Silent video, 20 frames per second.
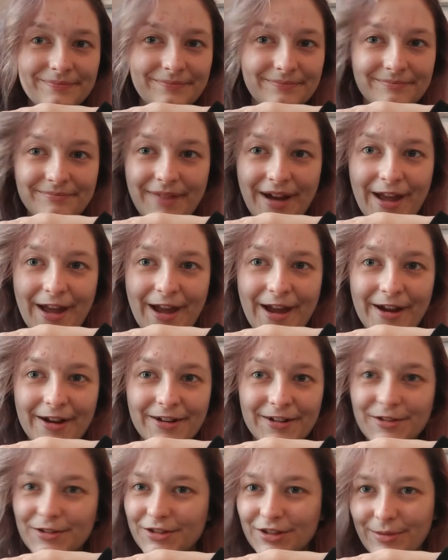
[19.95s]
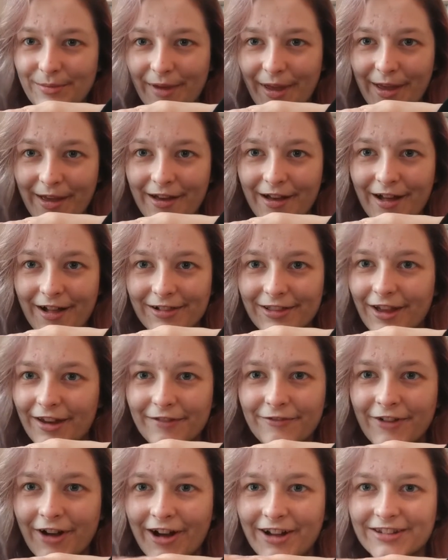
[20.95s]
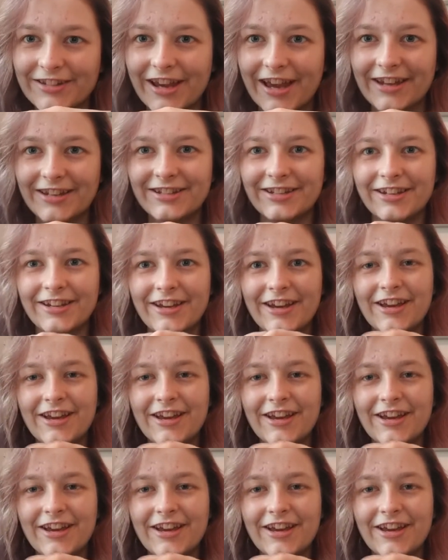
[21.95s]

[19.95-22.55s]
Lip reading: my hair to make a lot of content.